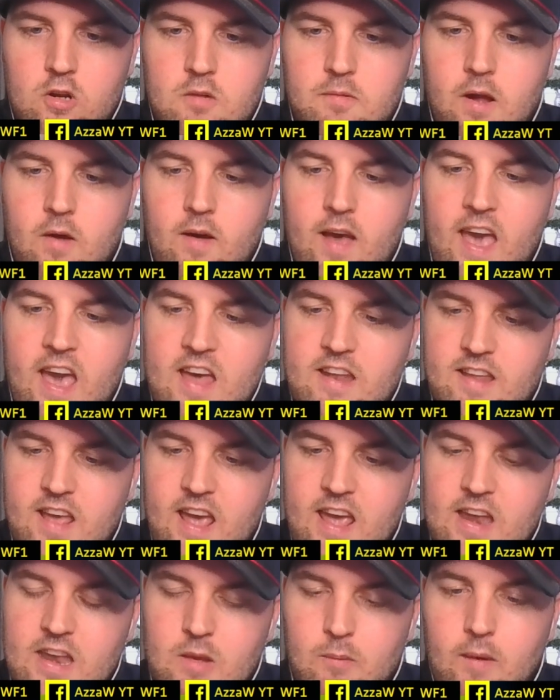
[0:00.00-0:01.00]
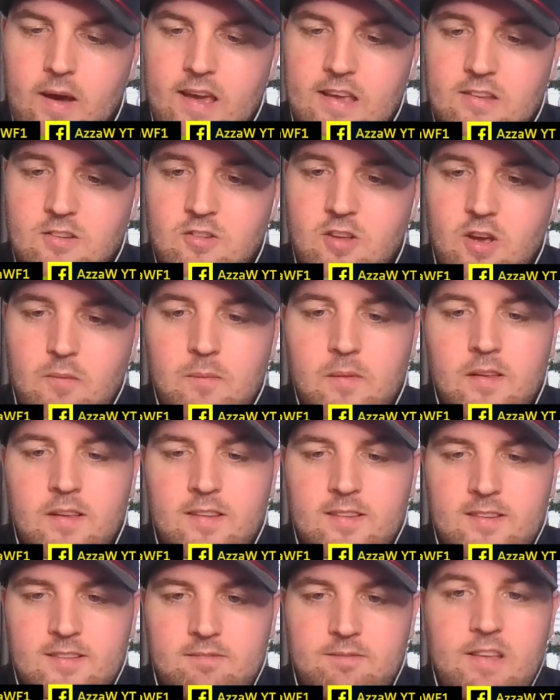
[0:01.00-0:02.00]
out ahead anyway. So
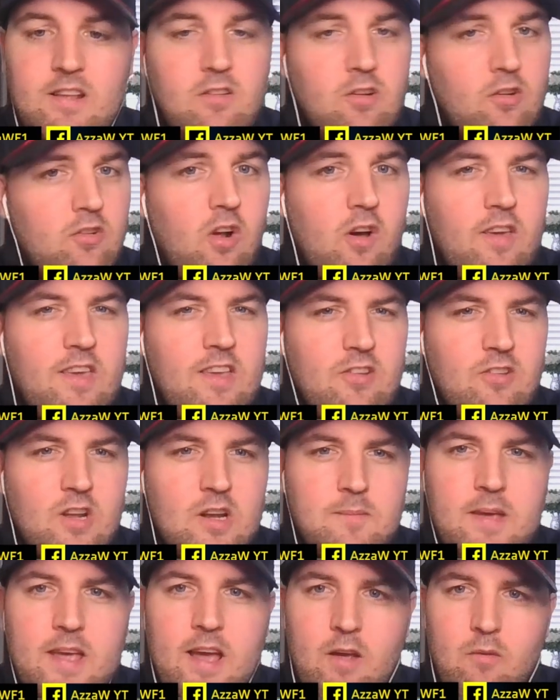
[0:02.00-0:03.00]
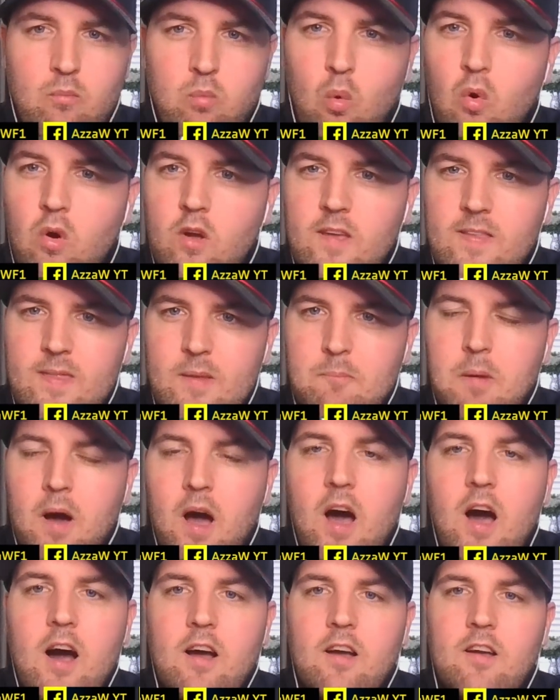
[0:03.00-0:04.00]
This looks like it's going to be a walk in the
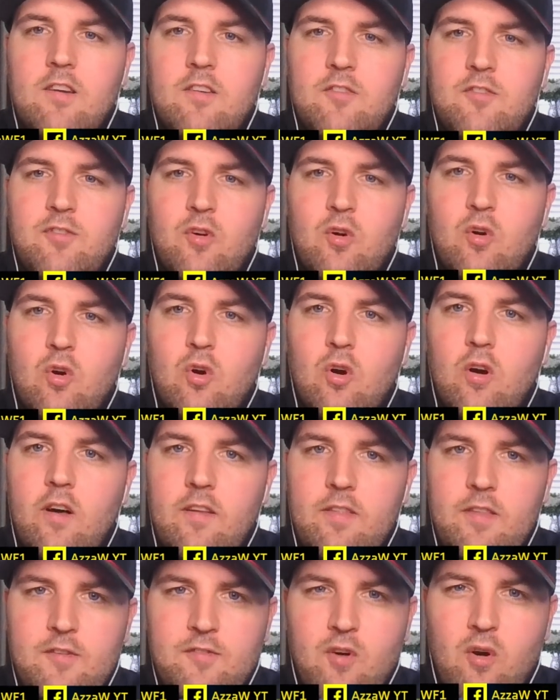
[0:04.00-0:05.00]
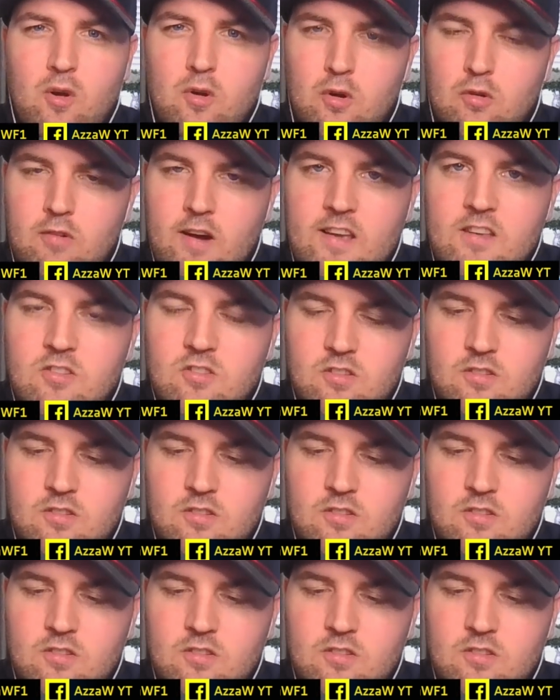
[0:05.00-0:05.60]
park for the final race.